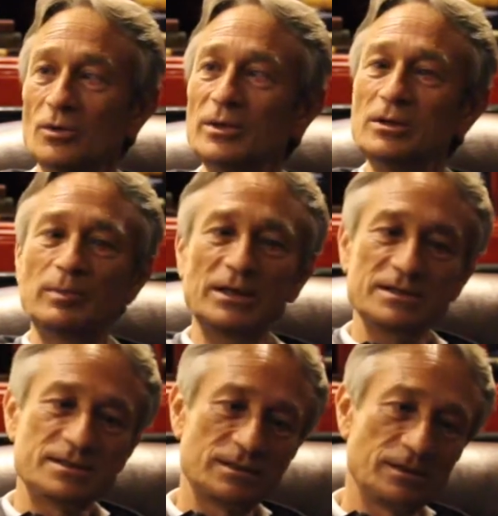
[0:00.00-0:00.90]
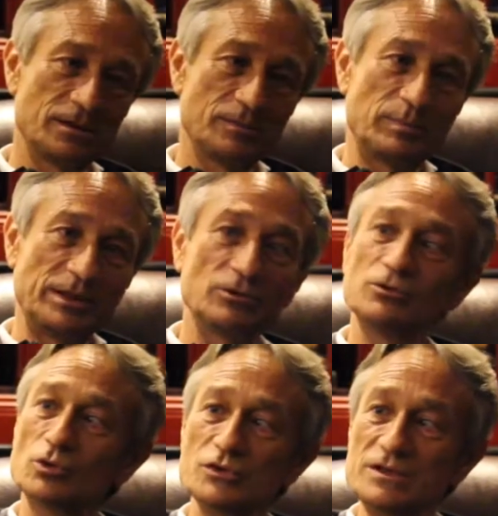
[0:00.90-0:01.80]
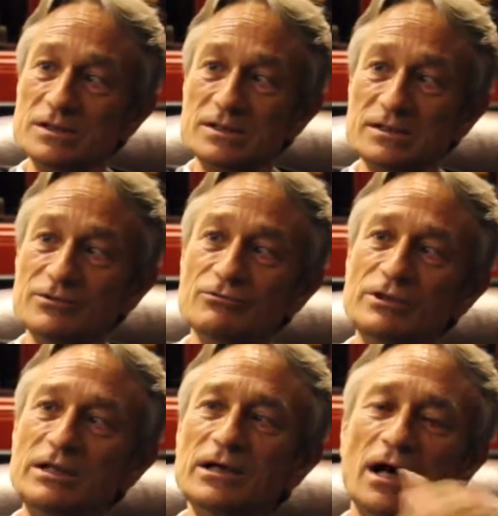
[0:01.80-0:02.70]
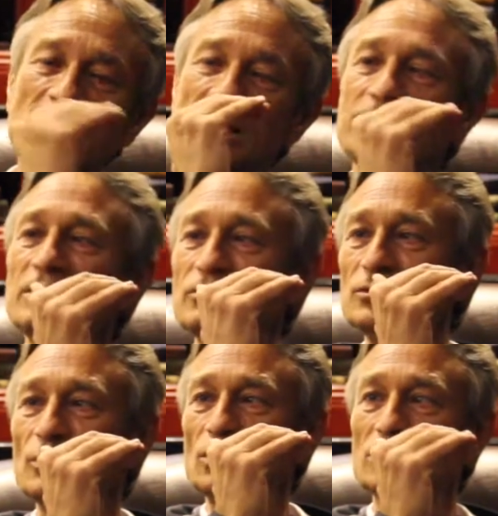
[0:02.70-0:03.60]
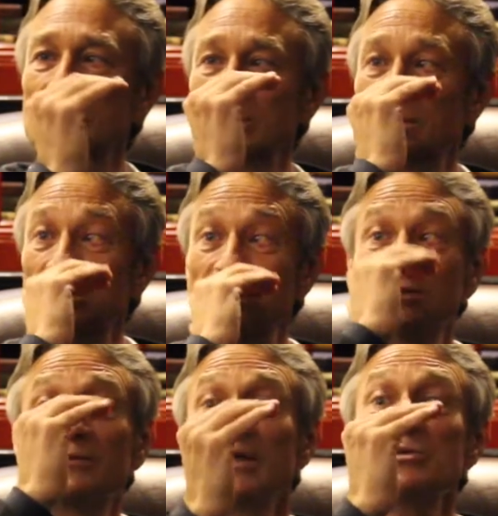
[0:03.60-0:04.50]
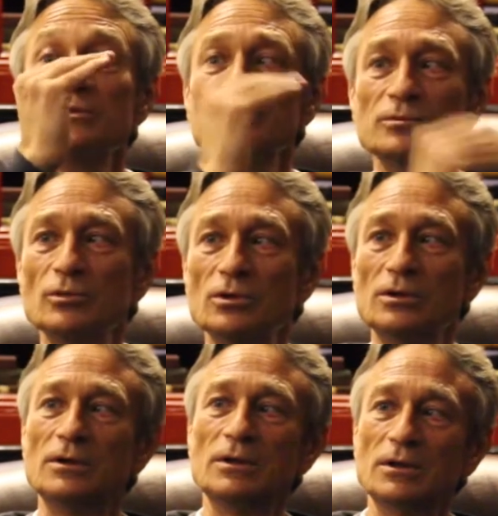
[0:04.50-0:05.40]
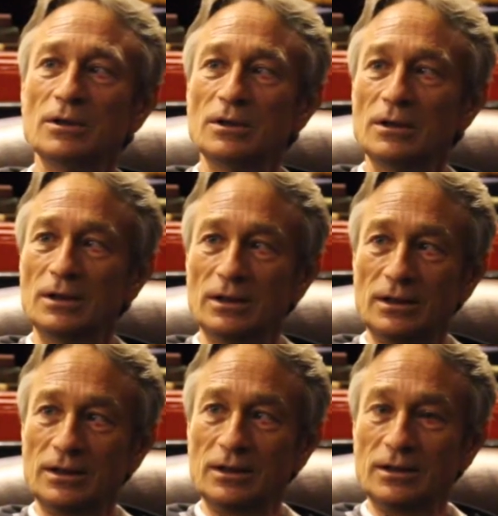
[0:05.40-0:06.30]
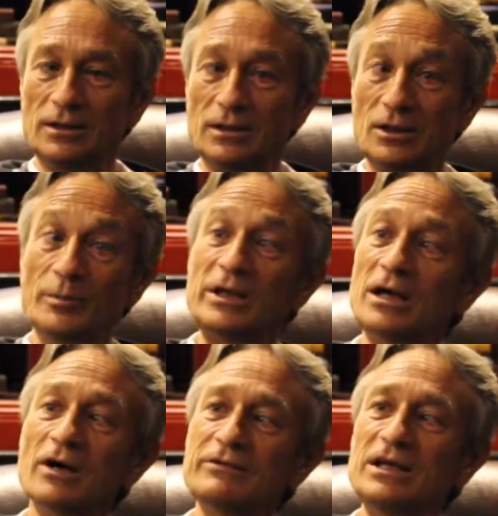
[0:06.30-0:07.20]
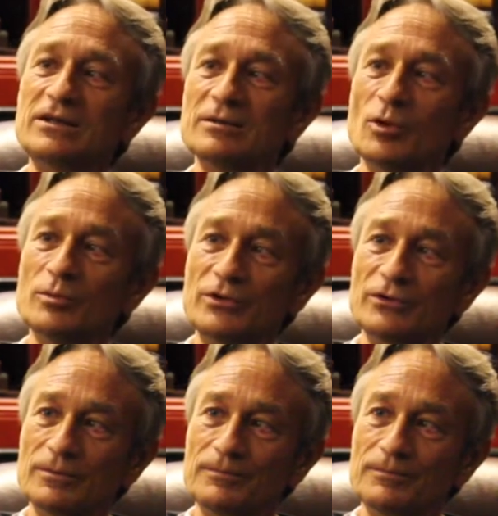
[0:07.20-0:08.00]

Many players uh, played on those years in a really high level football, uh, in international football. Uh, how many are we at the moment?